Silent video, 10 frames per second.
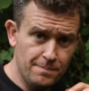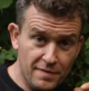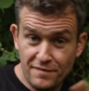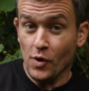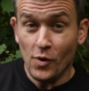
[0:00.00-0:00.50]

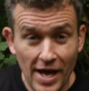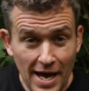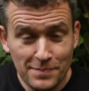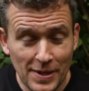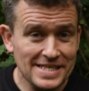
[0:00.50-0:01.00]
Before I
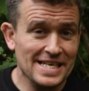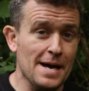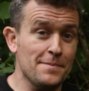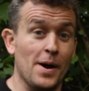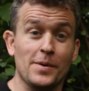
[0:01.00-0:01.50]
head back to
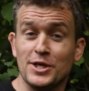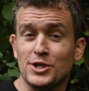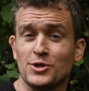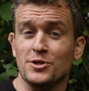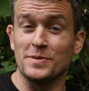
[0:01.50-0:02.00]
camp, I'm going to
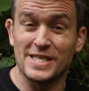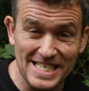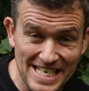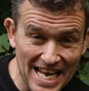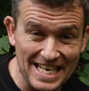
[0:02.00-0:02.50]
do some
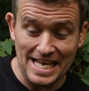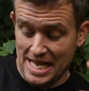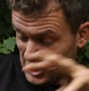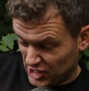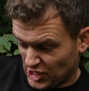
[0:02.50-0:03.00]
snedding
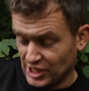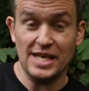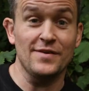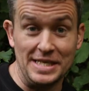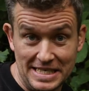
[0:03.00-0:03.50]
just
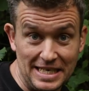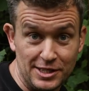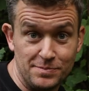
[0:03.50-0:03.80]
here in this little